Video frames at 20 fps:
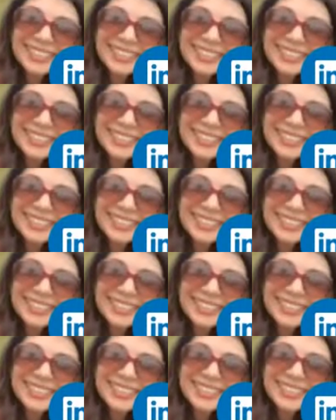
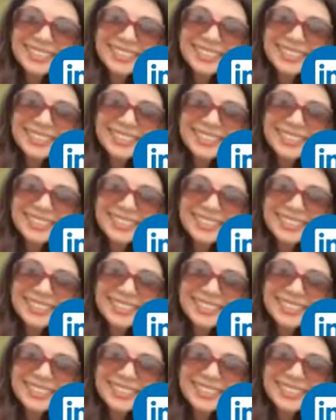
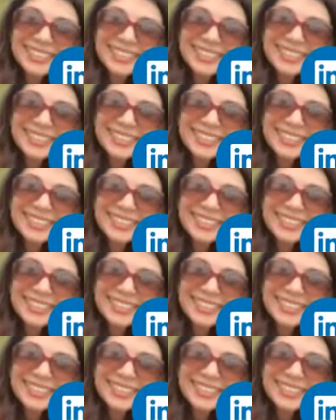
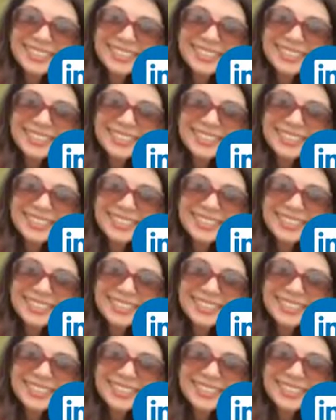
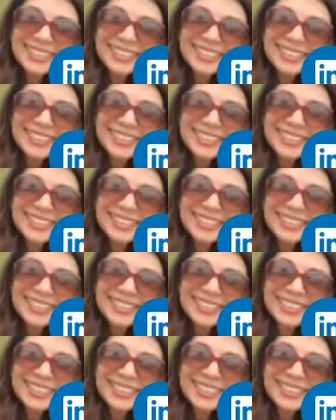(silent)